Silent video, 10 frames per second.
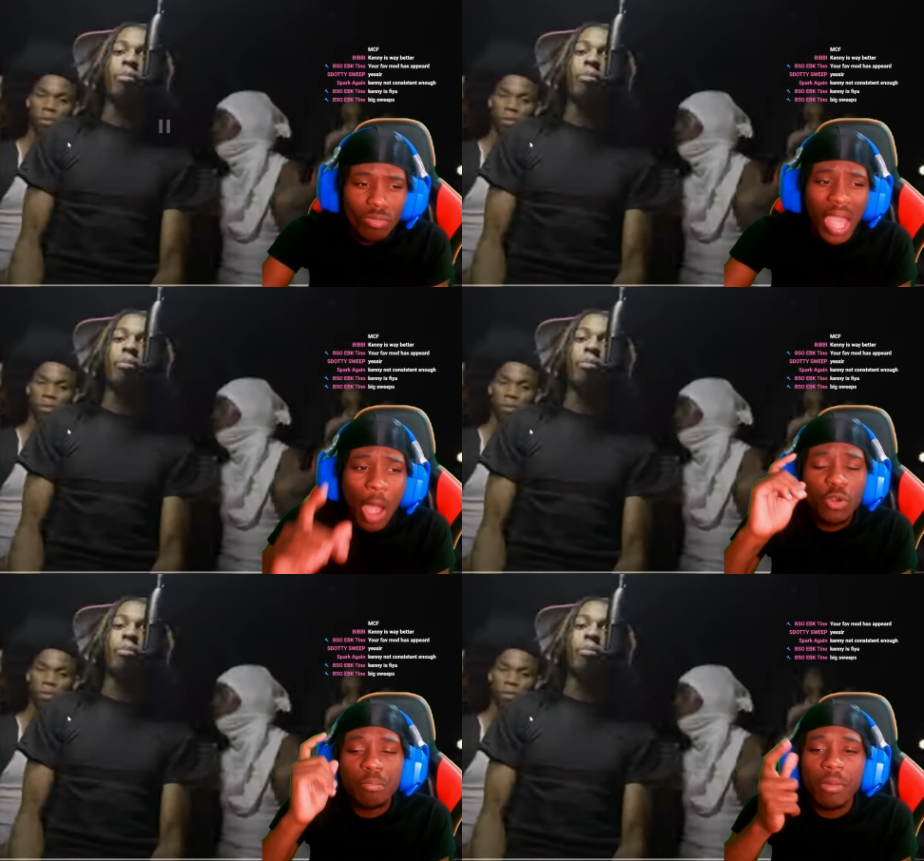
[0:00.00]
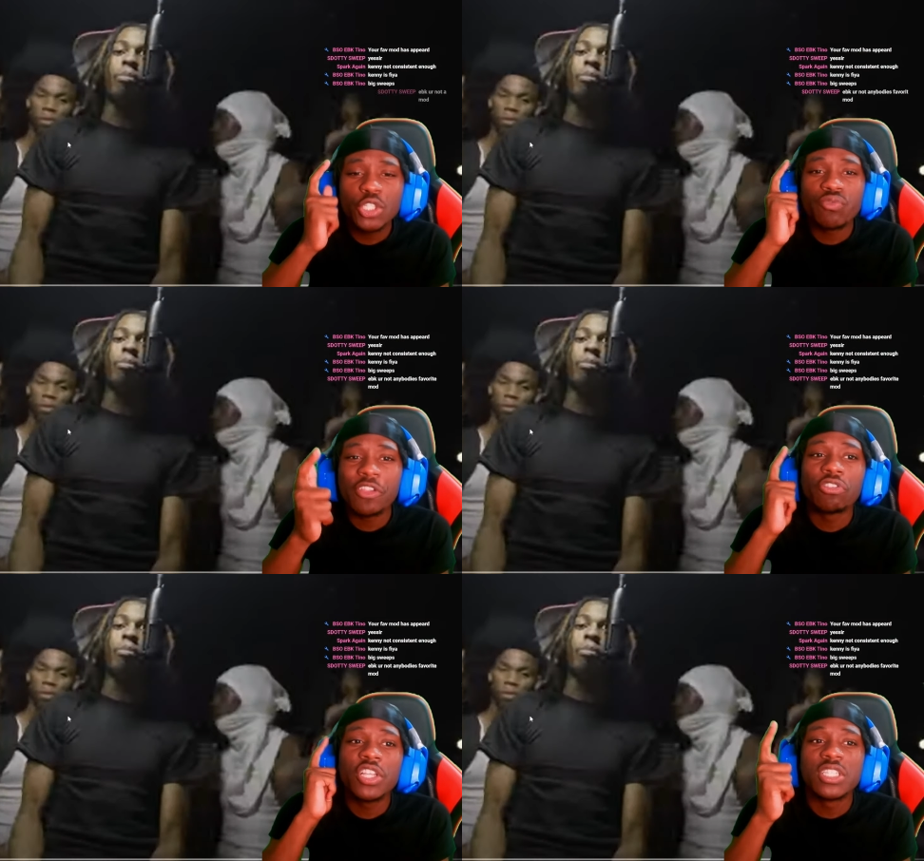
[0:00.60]
Speaker 1: I would much rather
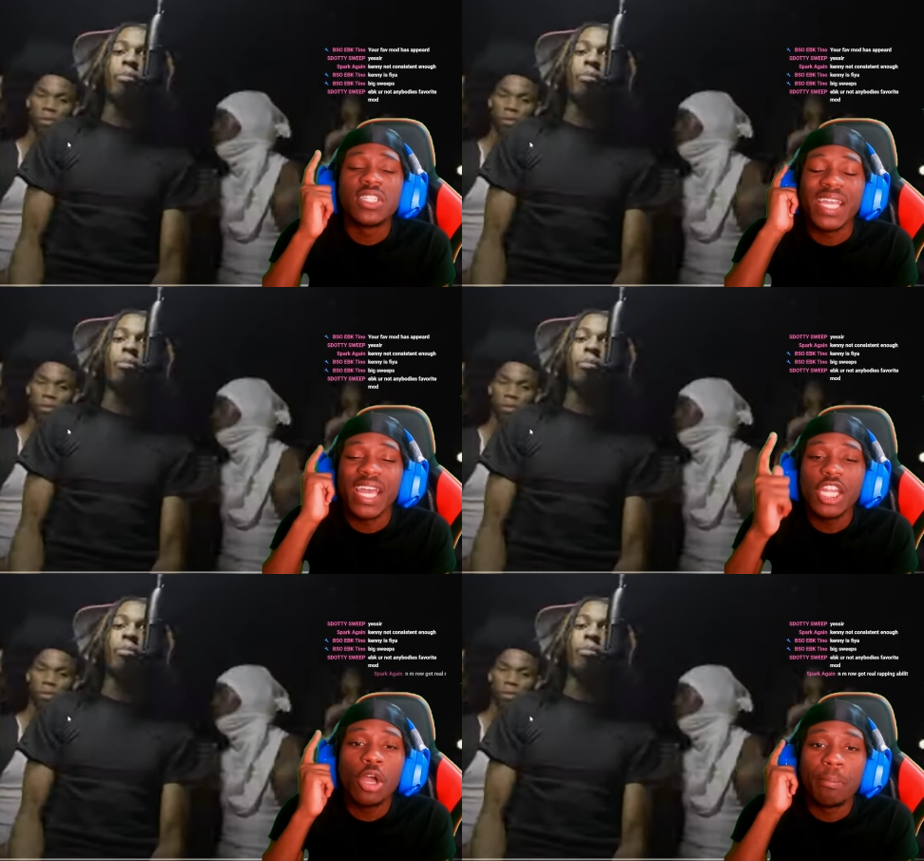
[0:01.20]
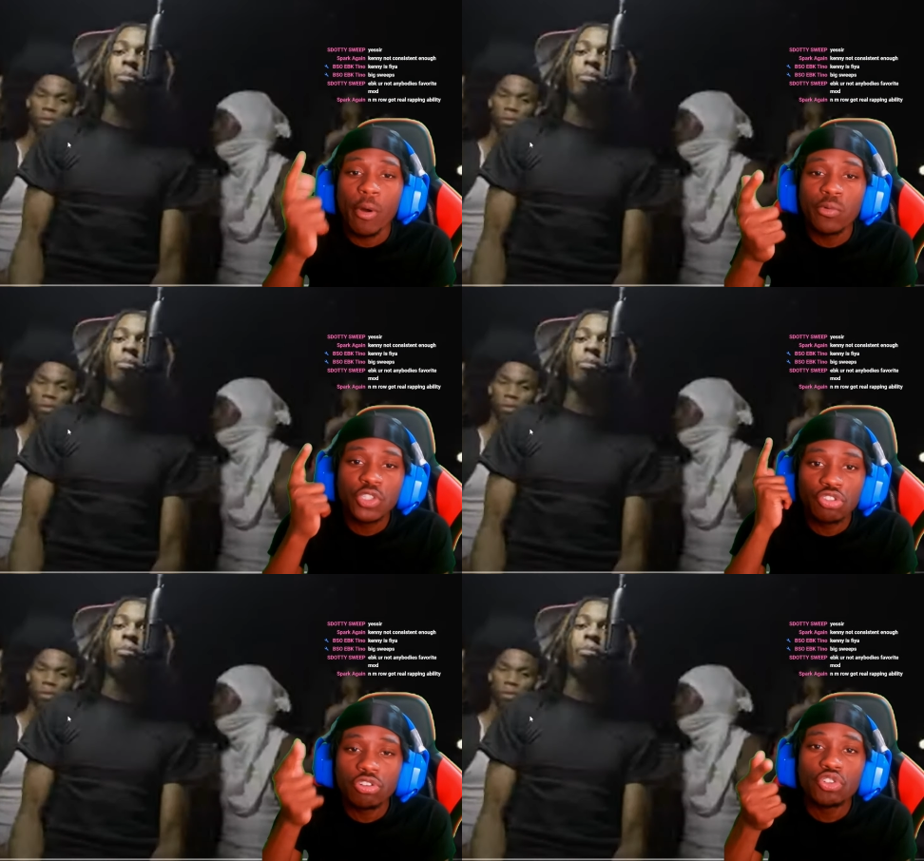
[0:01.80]
listen to Kenny Capone's
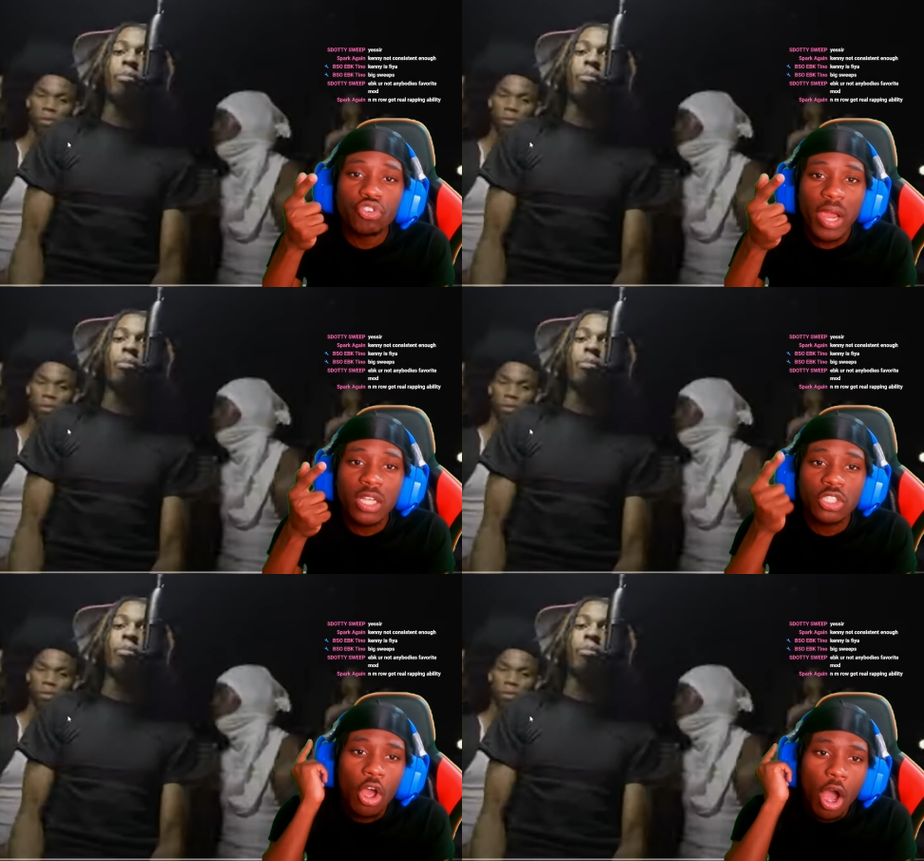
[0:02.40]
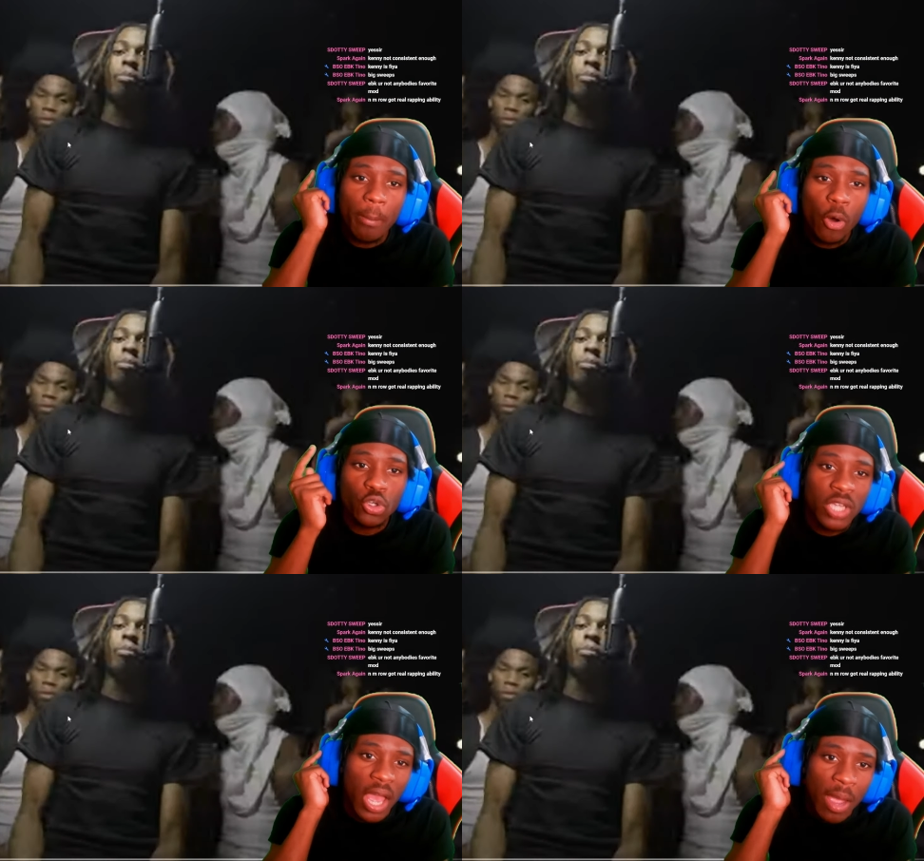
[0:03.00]
drill tracks opposed
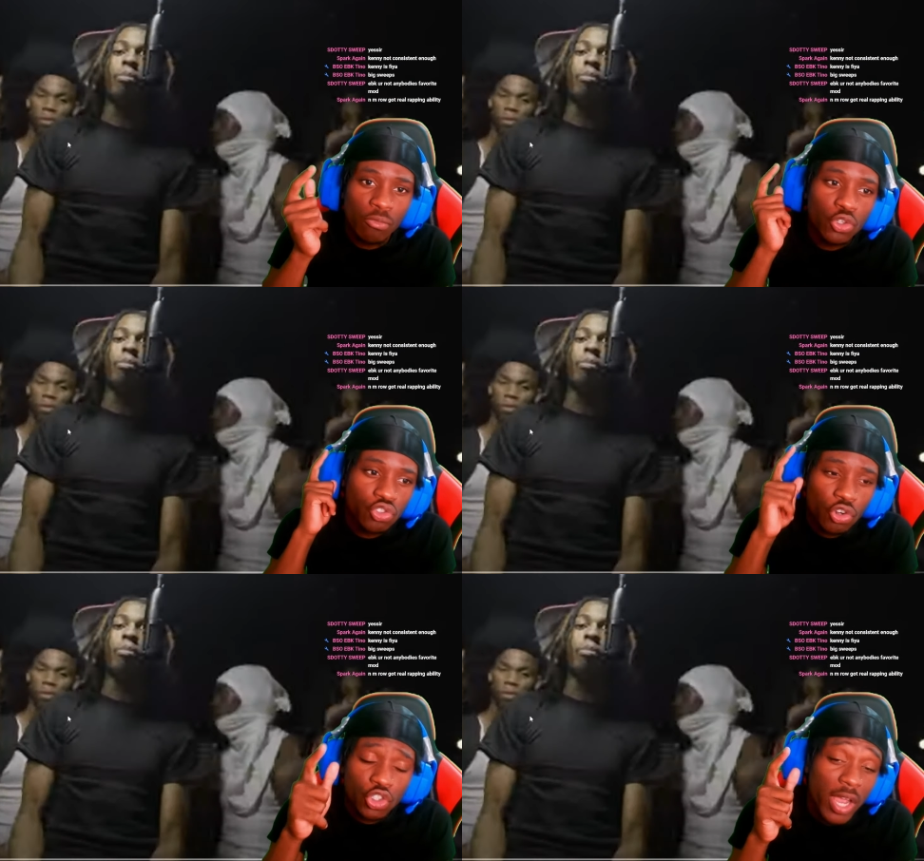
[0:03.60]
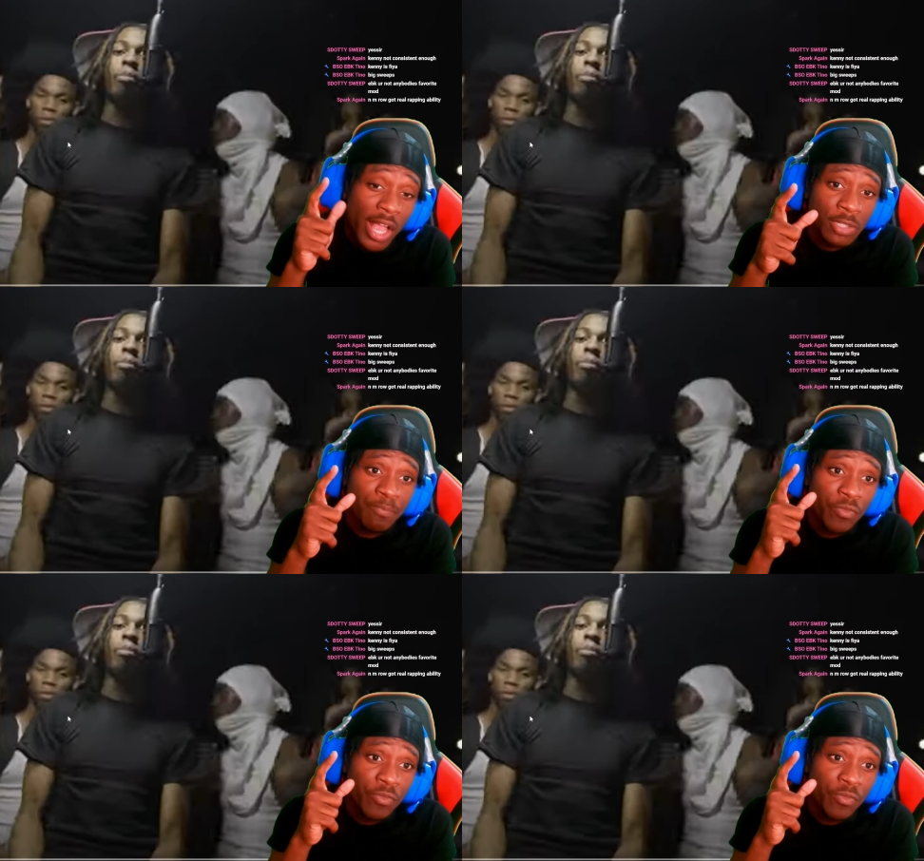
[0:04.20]
to Emerald's drill tracks,